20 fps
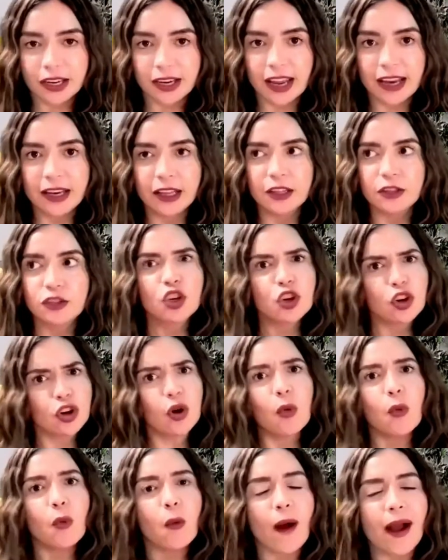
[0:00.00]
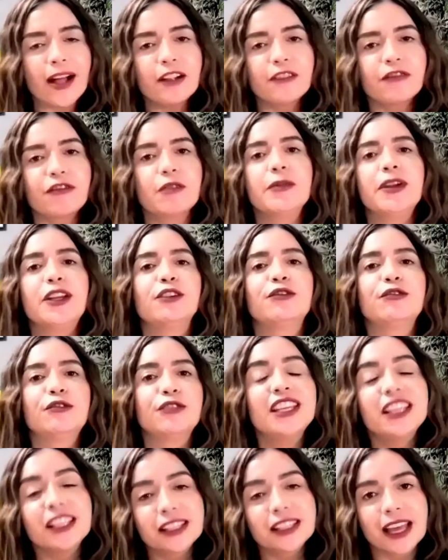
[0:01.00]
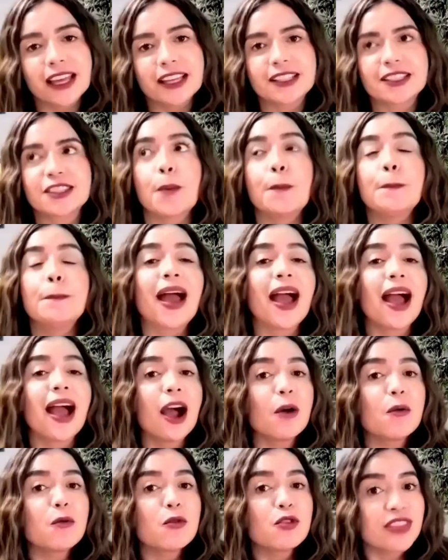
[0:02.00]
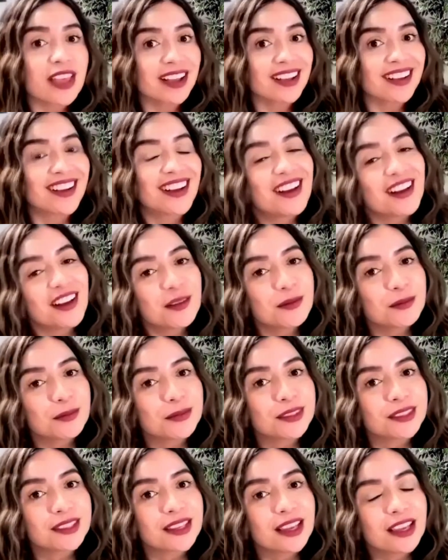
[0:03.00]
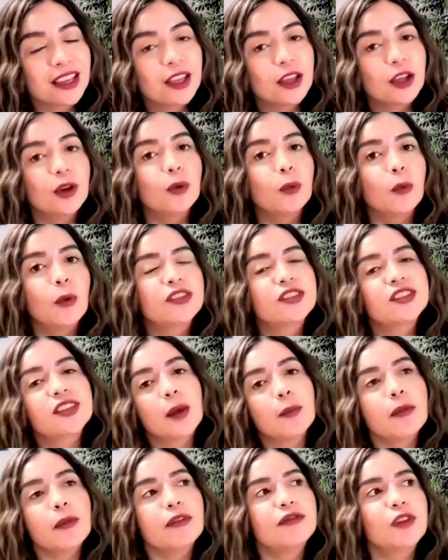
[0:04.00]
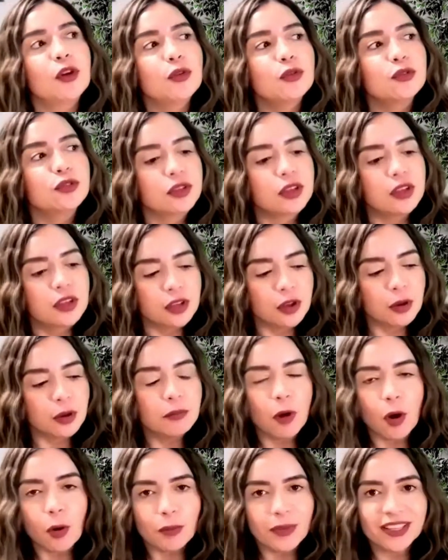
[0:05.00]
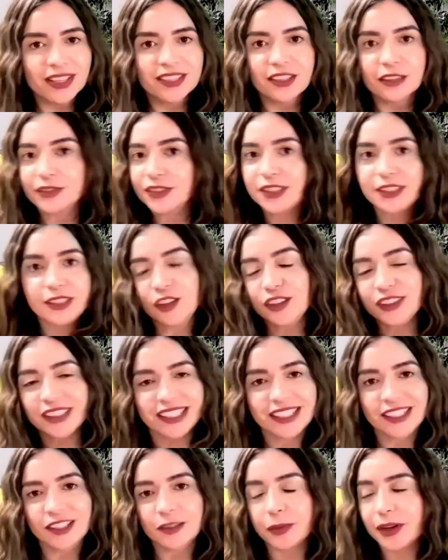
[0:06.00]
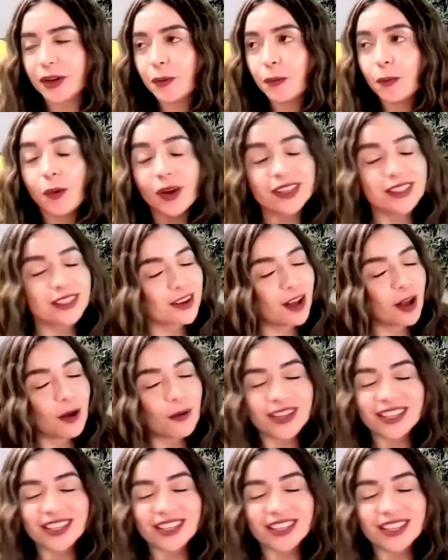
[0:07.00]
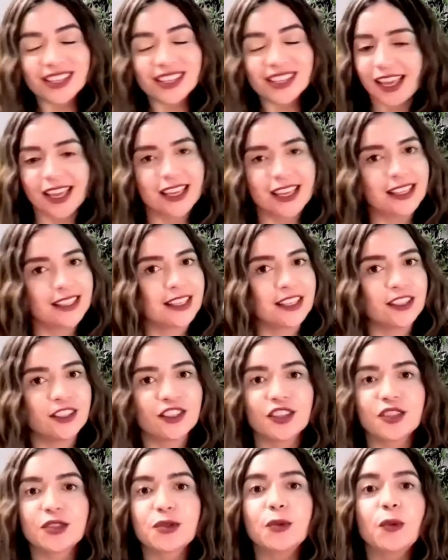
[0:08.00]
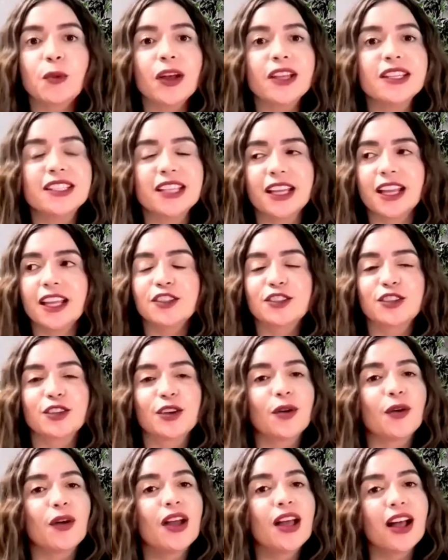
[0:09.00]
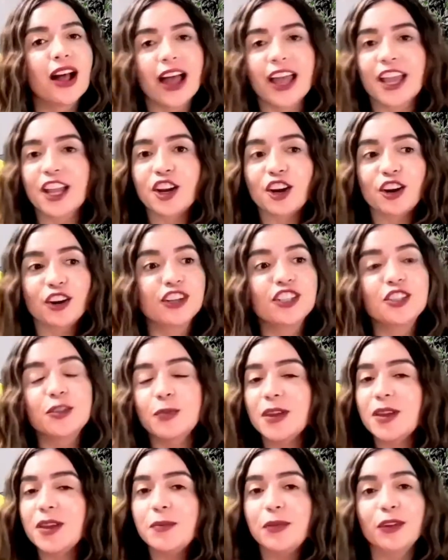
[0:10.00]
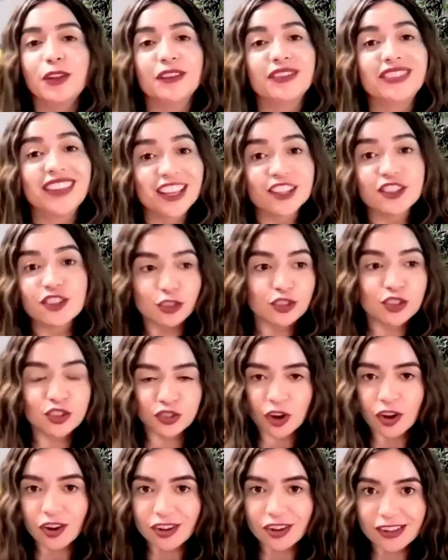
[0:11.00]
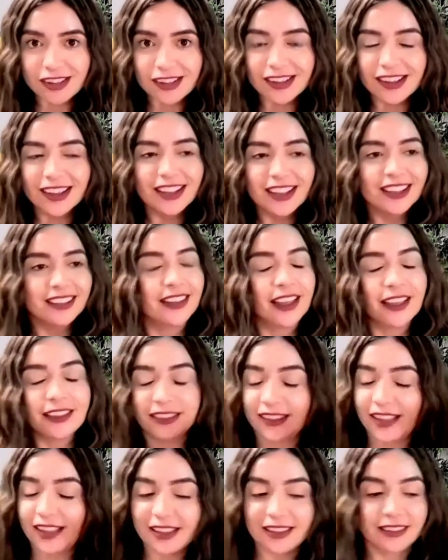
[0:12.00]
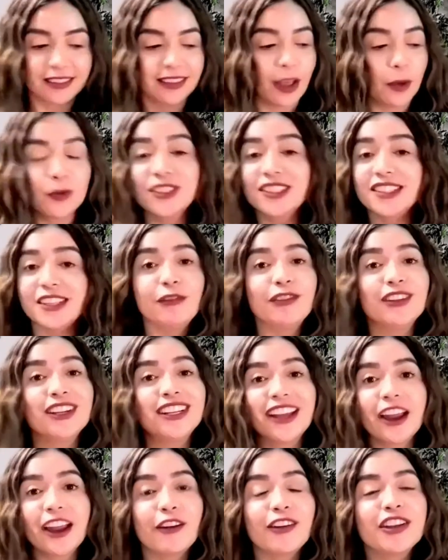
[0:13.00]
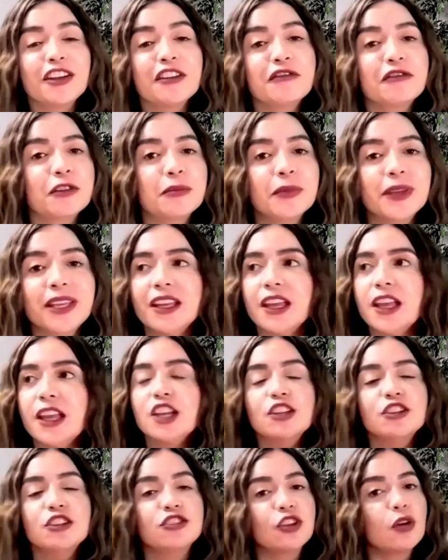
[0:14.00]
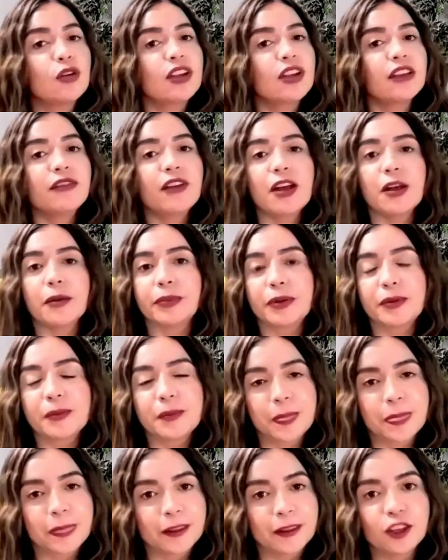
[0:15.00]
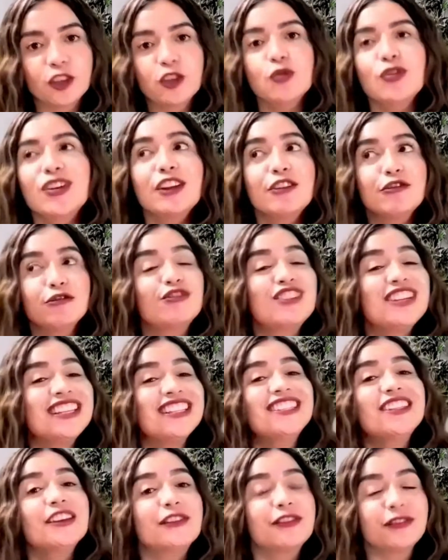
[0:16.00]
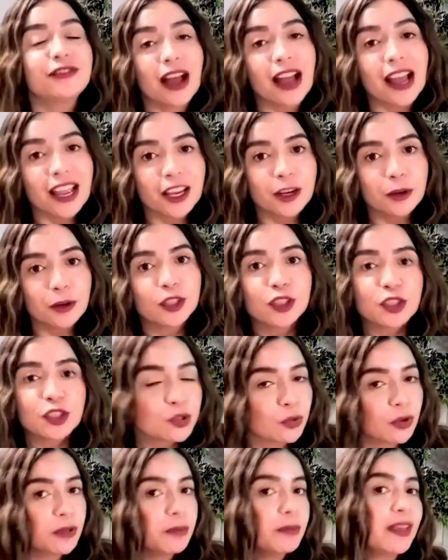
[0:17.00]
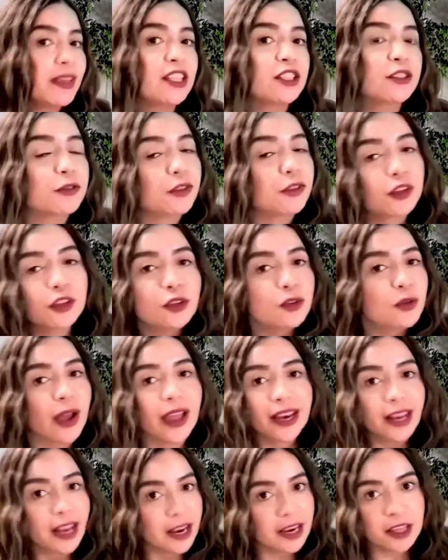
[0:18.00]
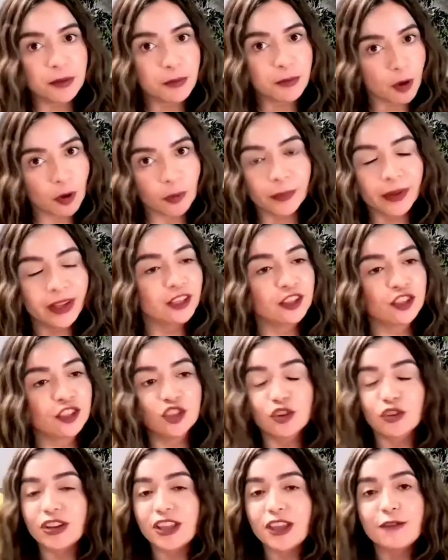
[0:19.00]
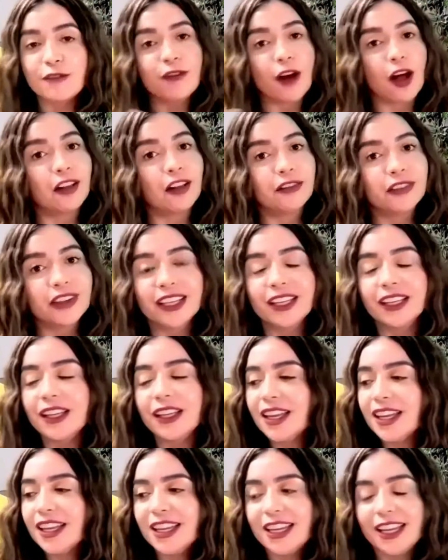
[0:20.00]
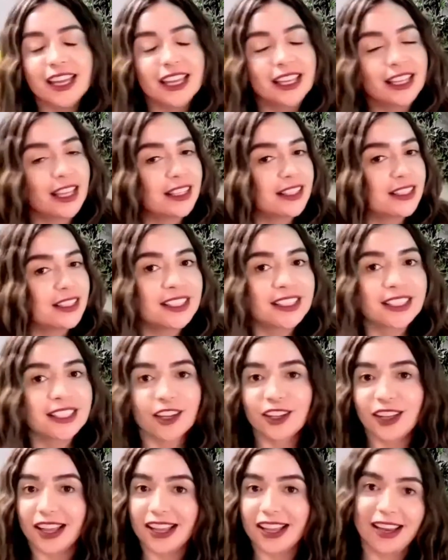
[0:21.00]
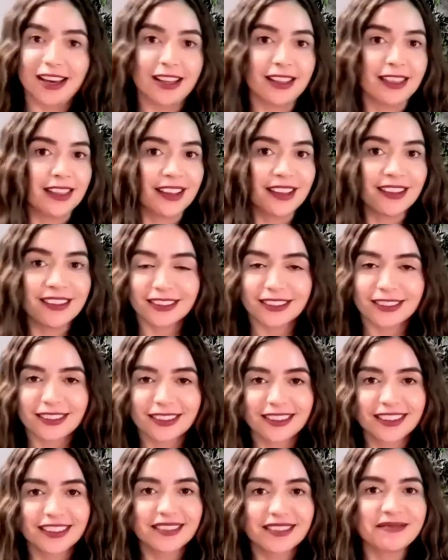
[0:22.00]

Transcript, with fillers: And it took a while for me to realize the power that comes with some of those moments of stillness but it wasn't always the case it just wasn't and so i encourage people if that's your struggle that that that was definitely an area for me don't give up you can redefine what doing means for you at any moment you're evolving it, it's a skill like anything else